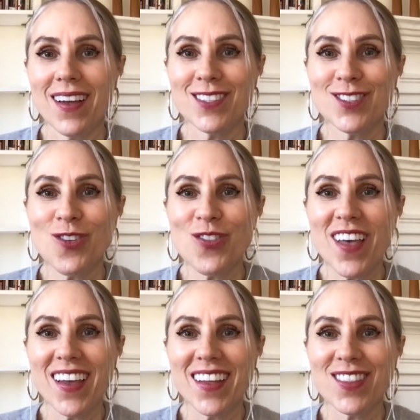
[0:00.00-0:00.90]
So
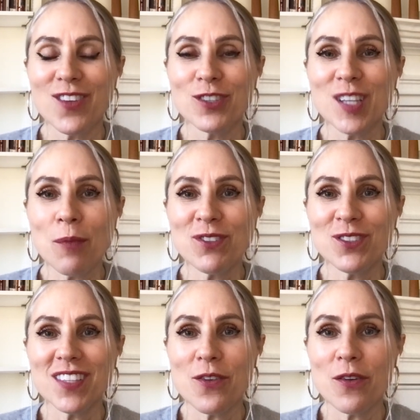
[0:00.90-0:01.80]
that the
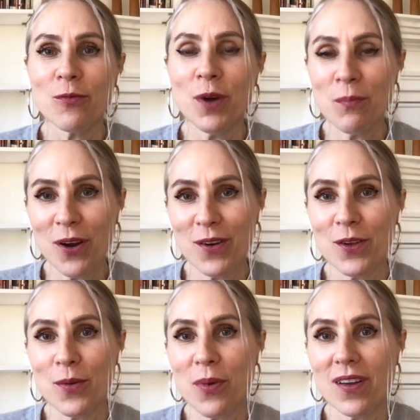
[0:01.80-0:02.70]
receptors that you have in one part of
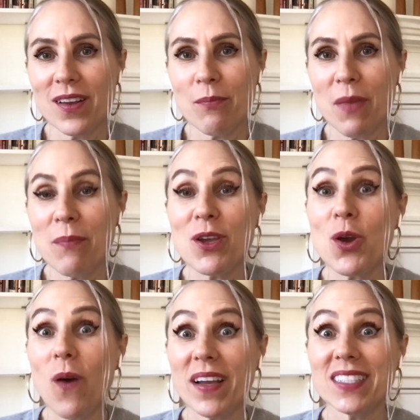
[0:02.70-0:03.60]
your body may be
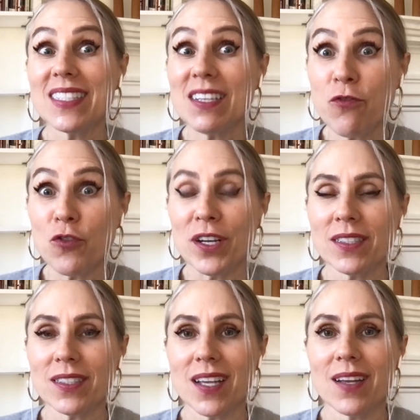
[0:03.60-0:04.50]
quite
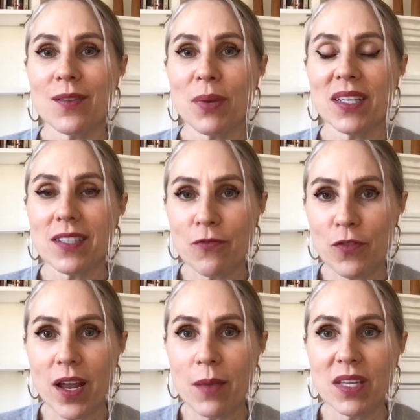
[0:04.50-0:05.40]
different, and by
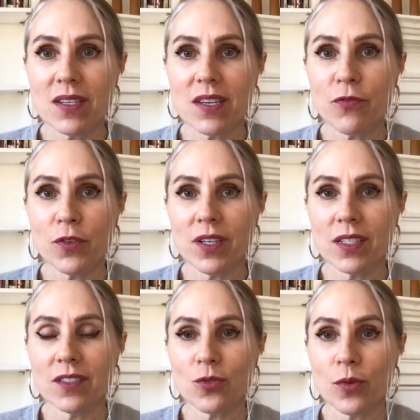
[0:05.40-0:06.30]
different I mean different
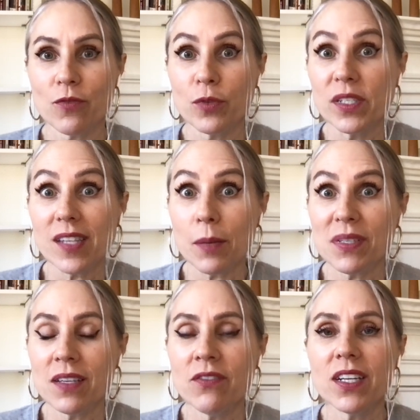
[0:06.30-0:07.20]
in sort of
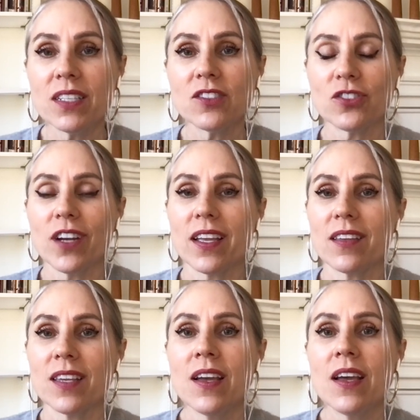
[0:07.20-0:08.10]
receptivity strength,